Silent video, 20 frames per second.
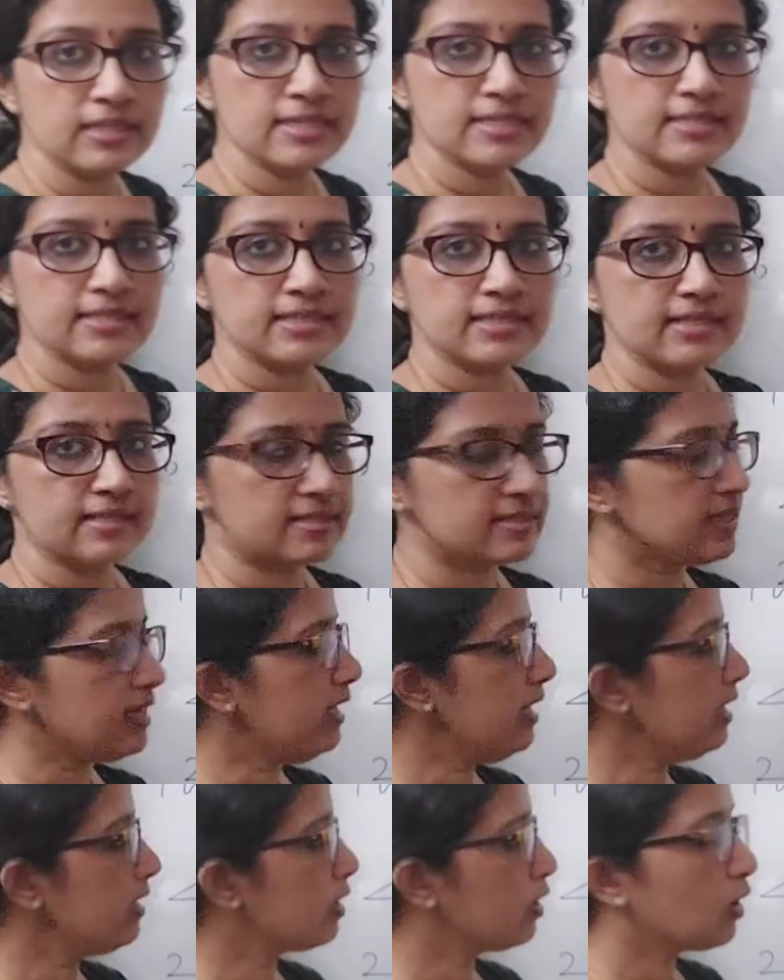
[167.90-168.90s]
this is
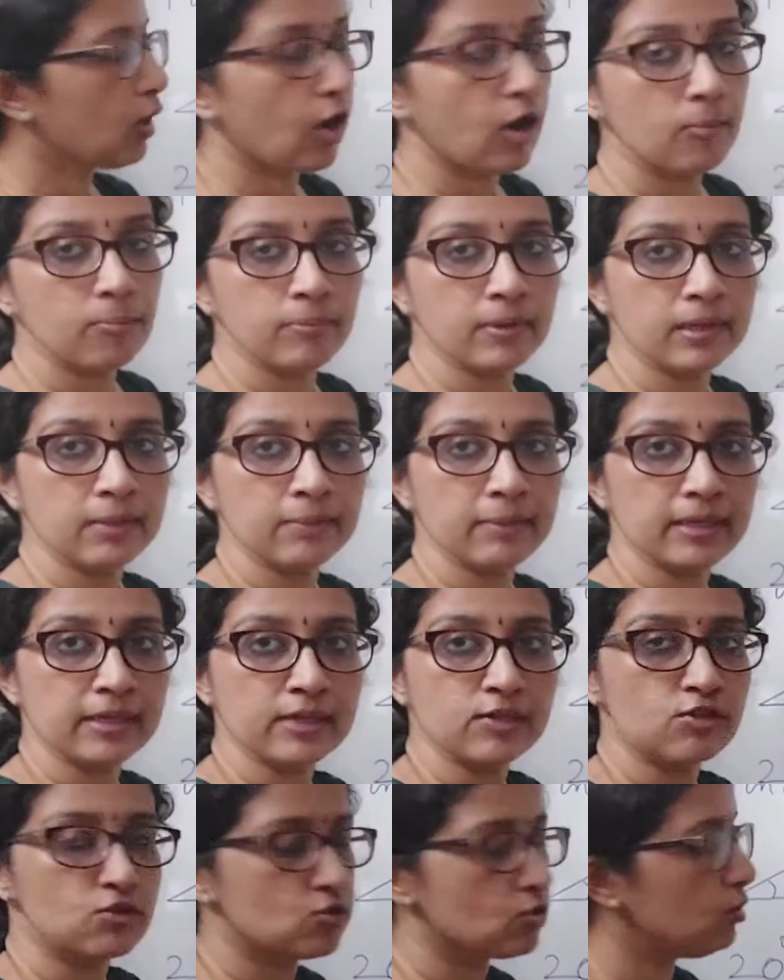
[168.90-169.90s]
the
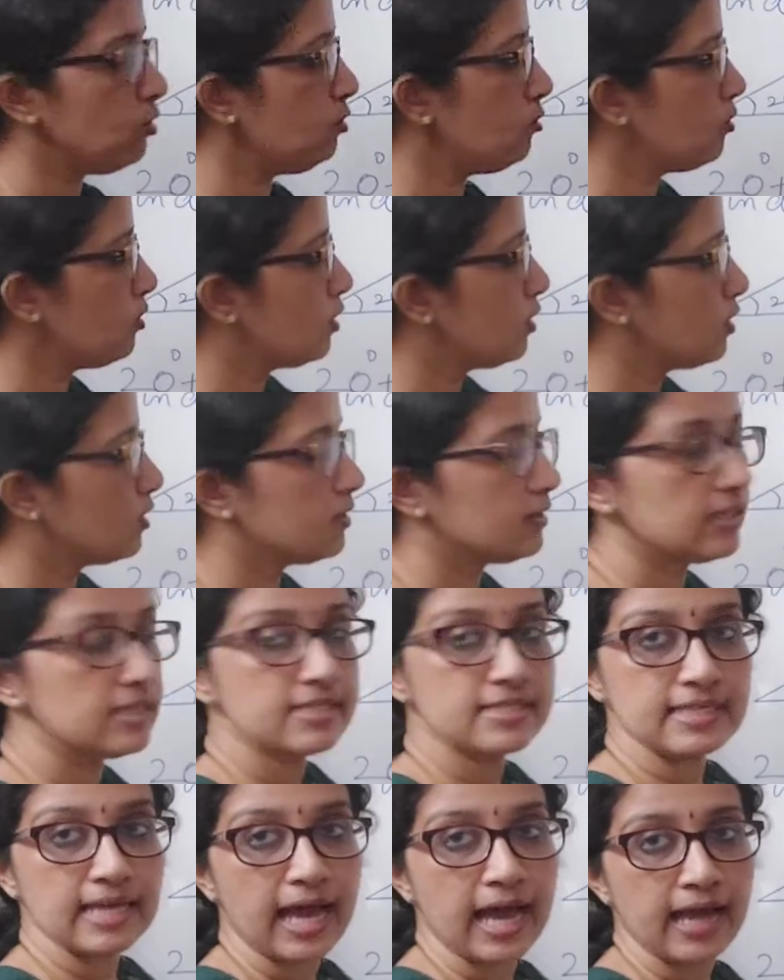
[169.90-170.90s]
complement to
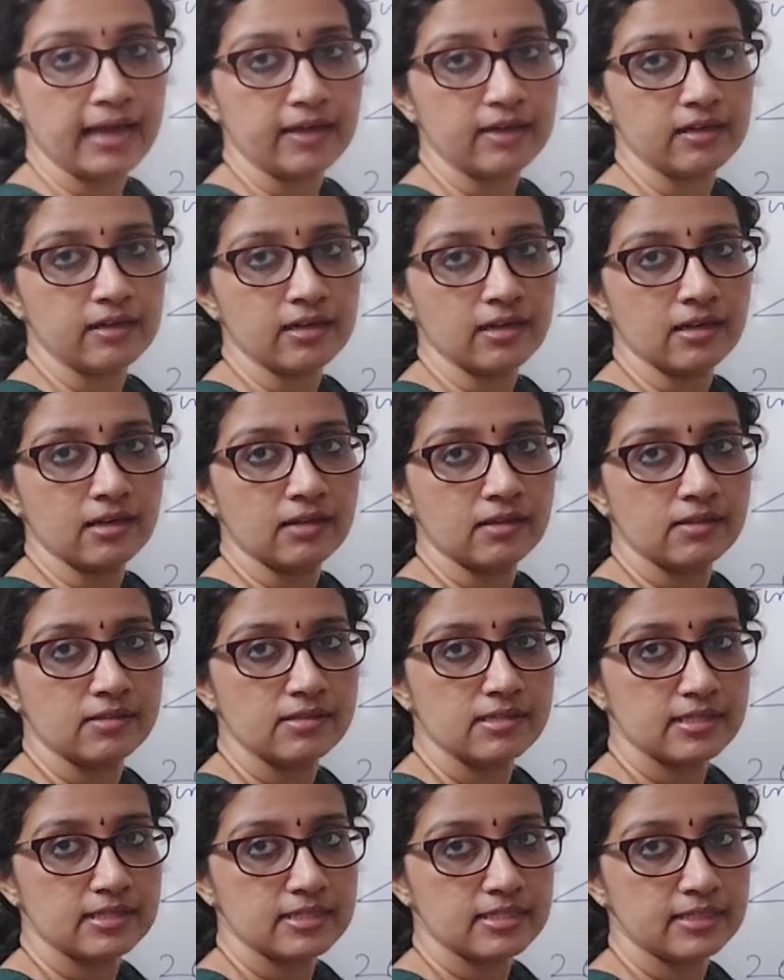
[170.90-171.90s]
this angle,
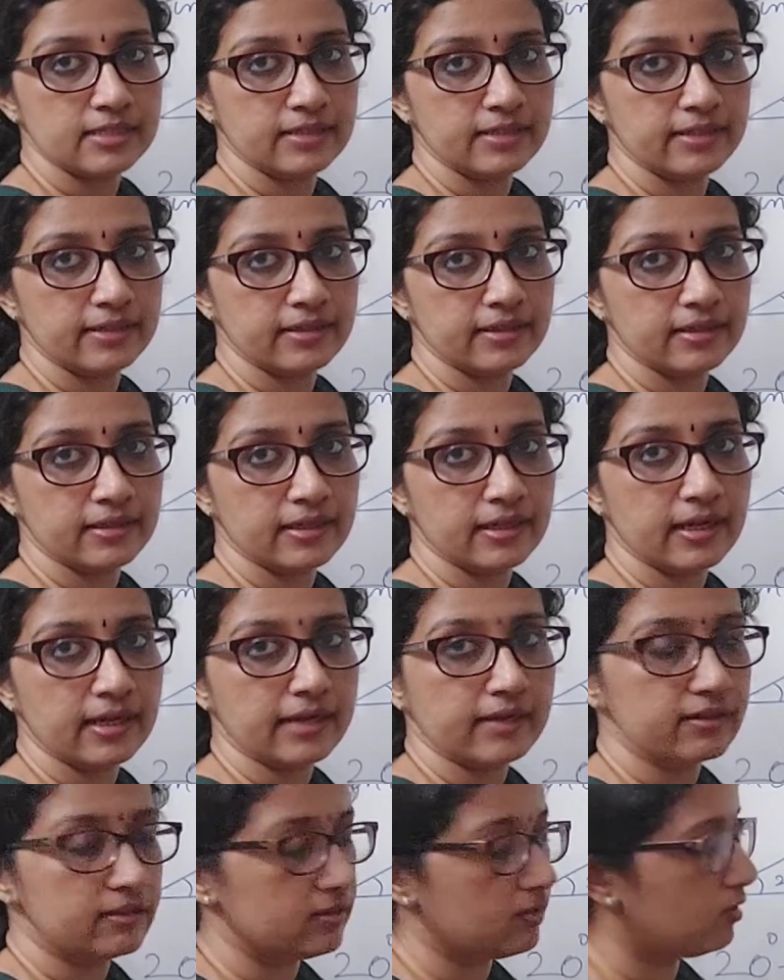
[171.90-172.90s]
63 degree
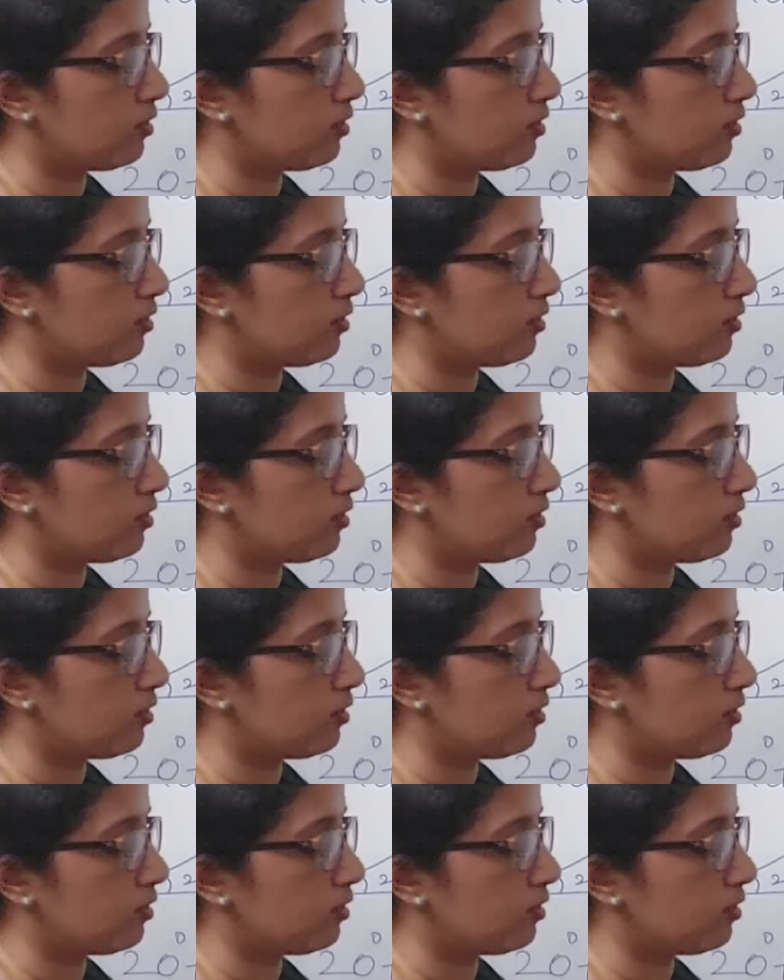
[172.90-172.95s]
angle.